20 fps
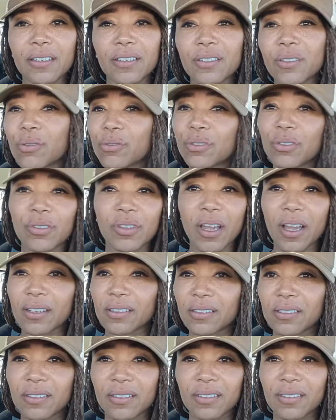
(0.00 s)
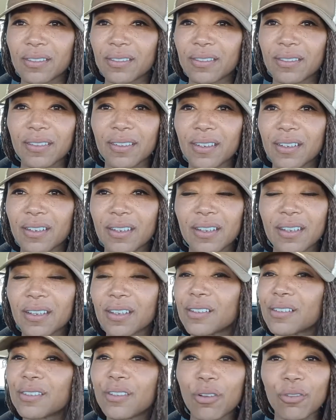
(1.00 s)
Don't do that.
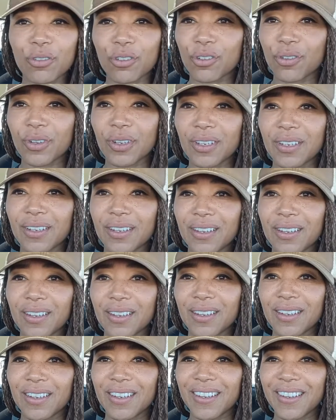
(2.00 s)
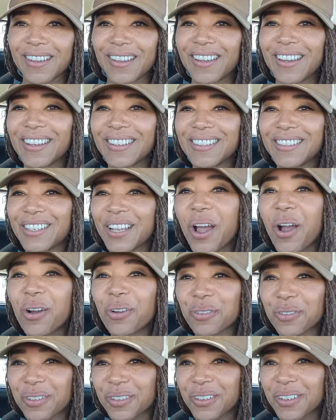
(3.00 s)
Don't do it.
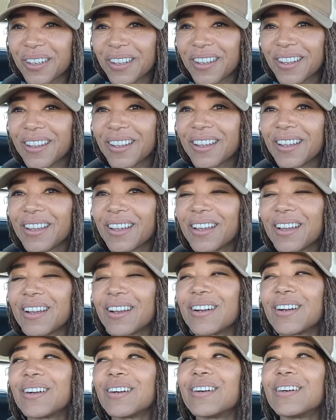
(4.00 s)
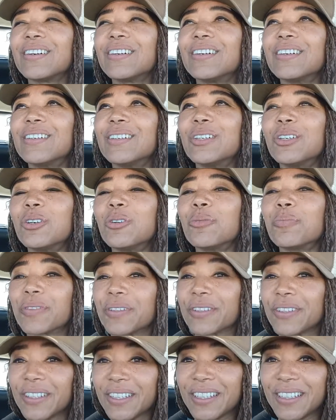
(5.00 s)
Don't. Oh,
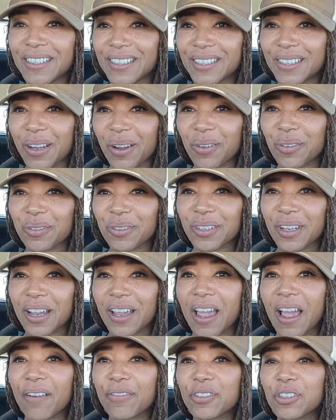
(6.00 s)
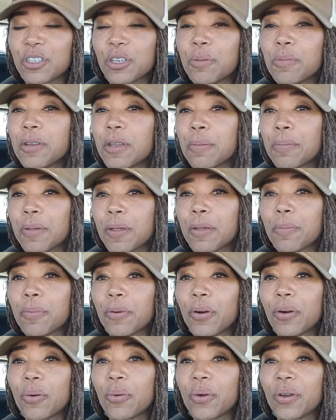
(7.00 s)
please don't. I have too many
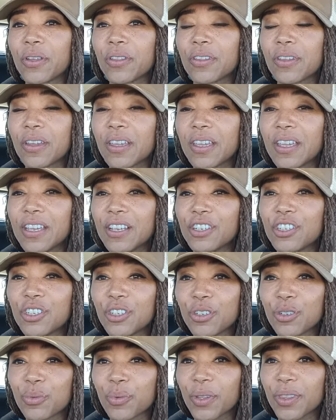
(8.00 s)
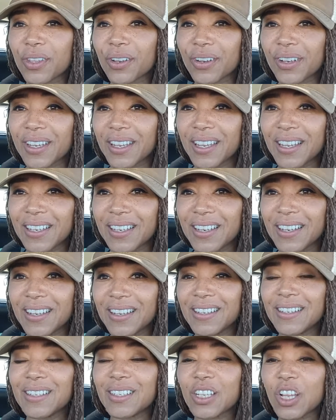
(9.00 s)
people with issues with their
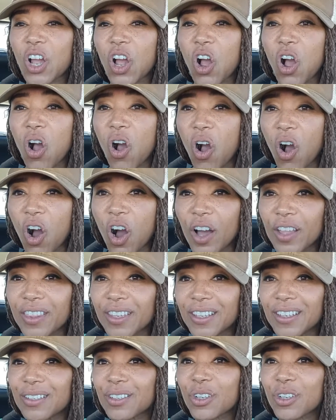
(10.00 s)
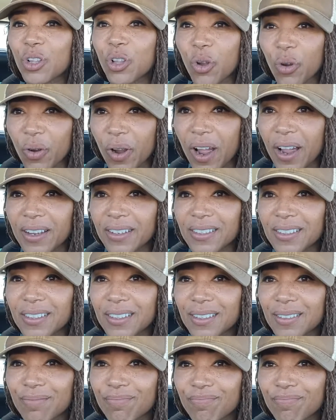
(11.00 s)
kidneys on these chlorides.